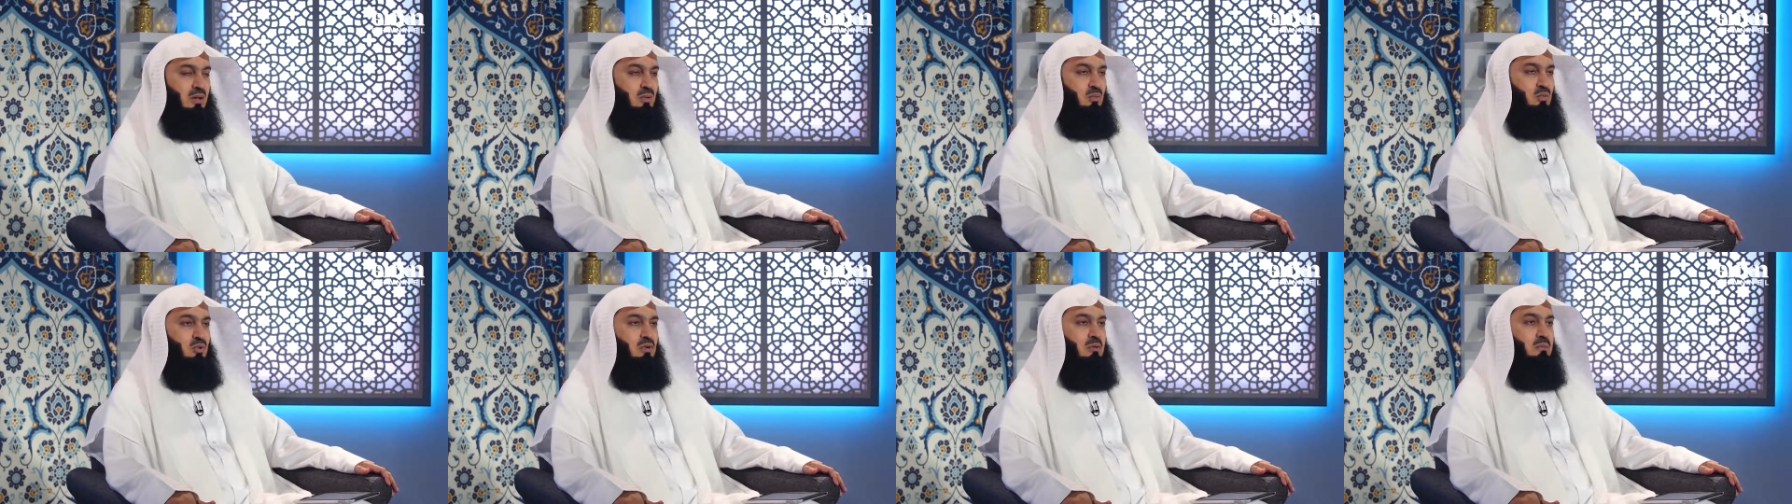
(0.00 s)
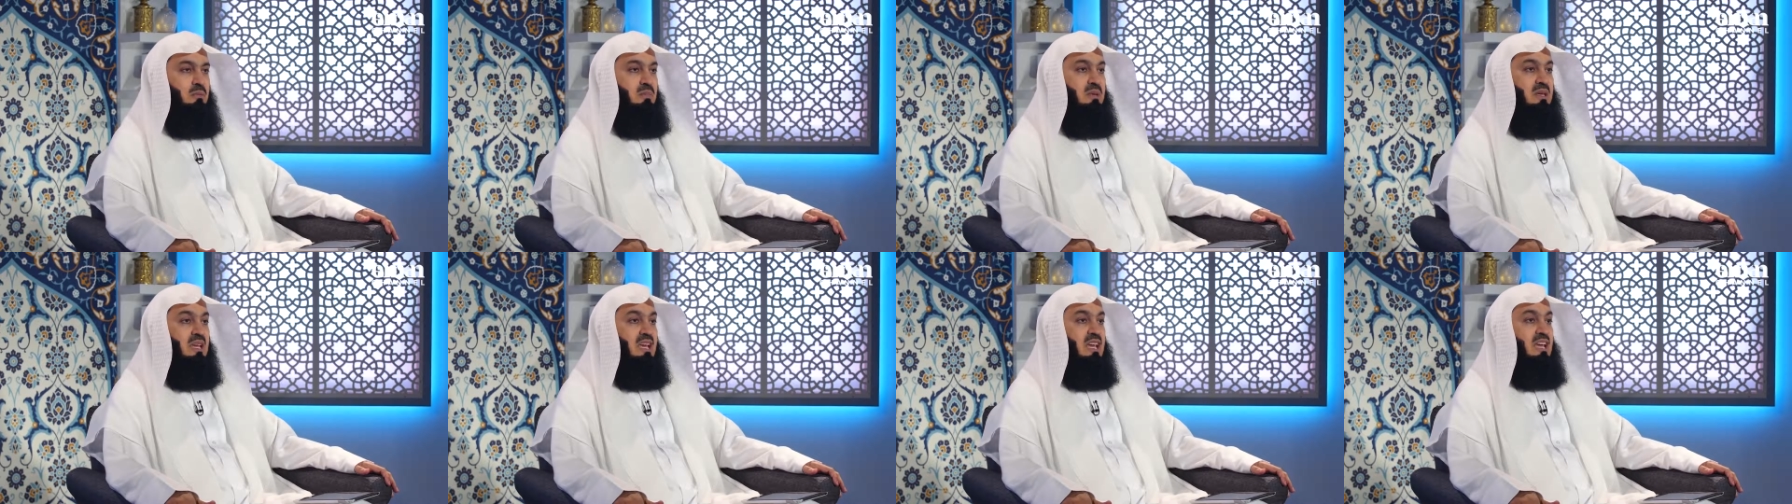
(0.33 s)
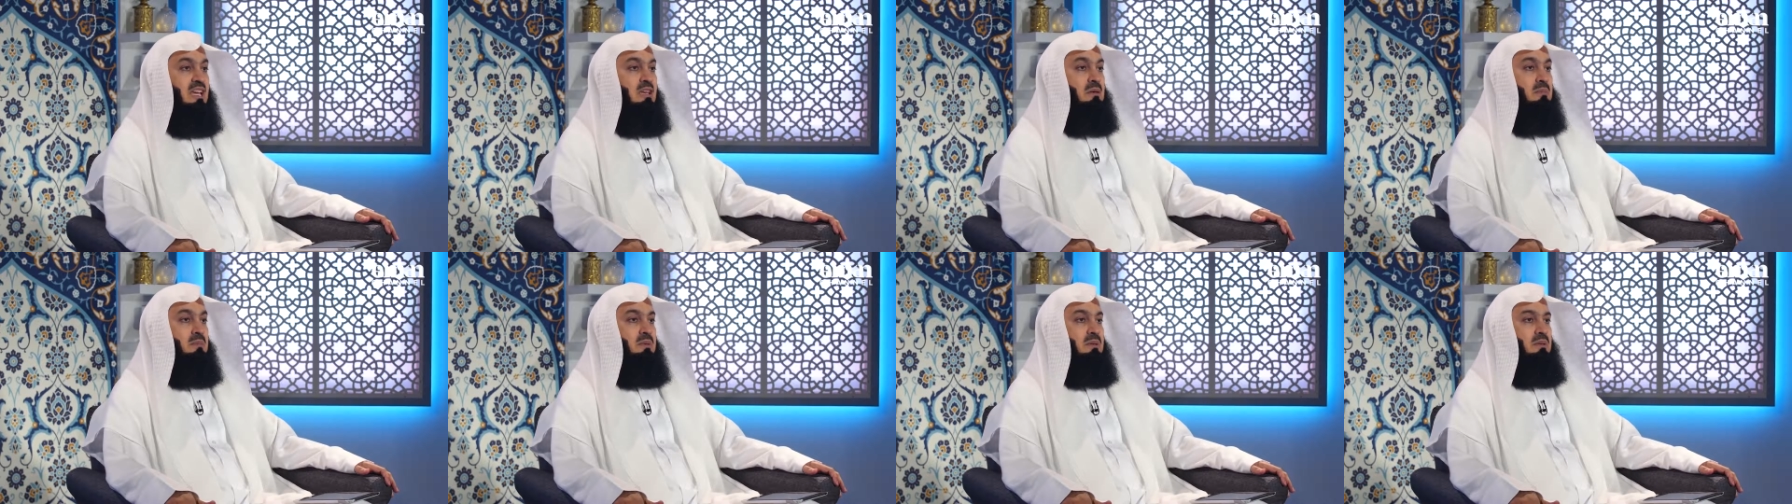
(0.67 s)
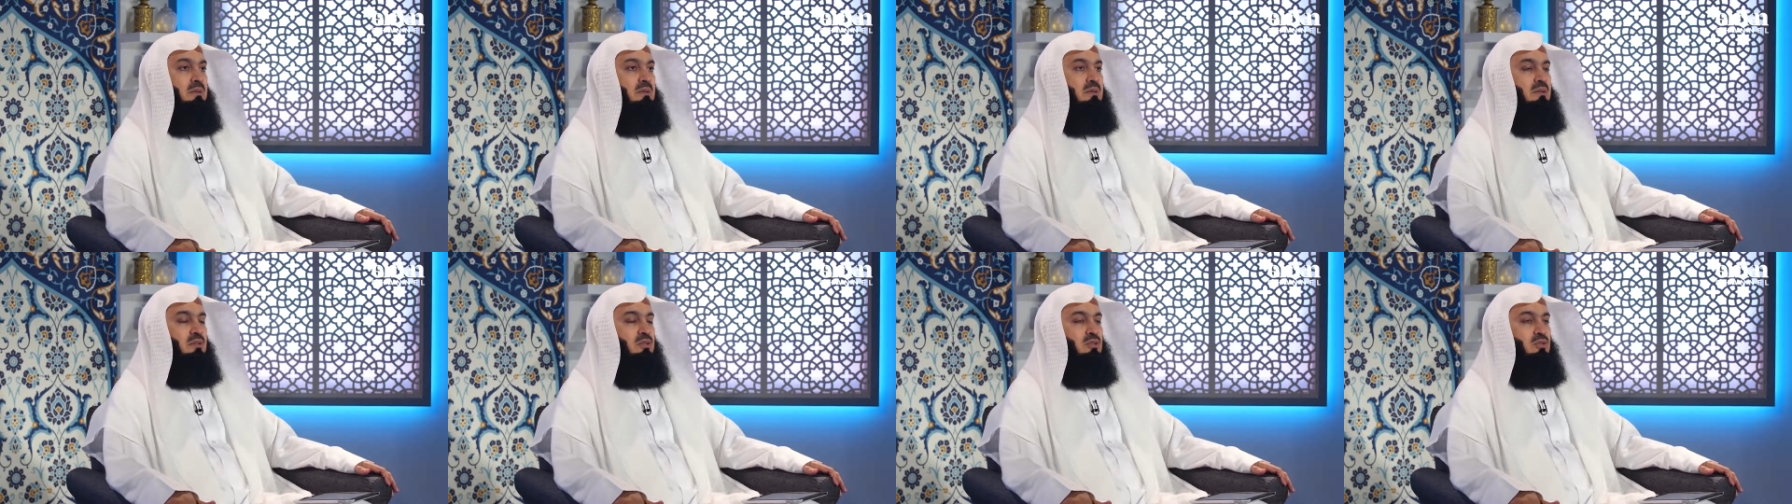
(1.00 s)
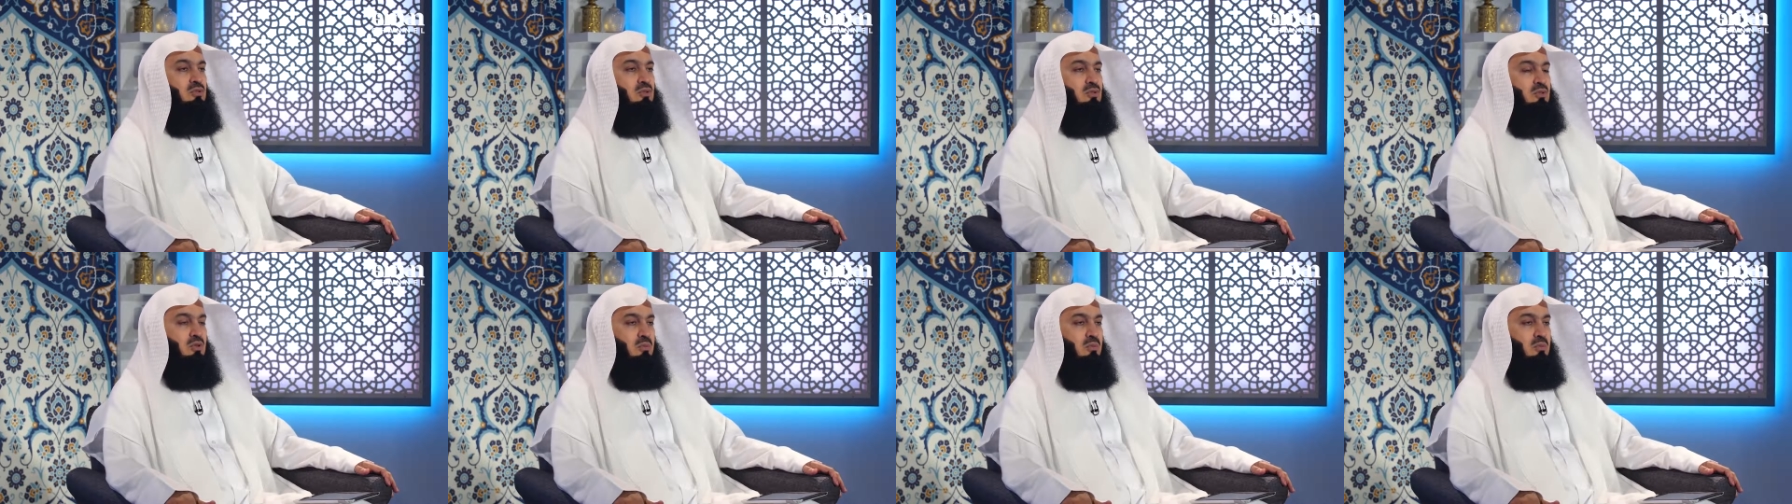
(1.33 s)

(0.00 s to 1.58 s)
would be able to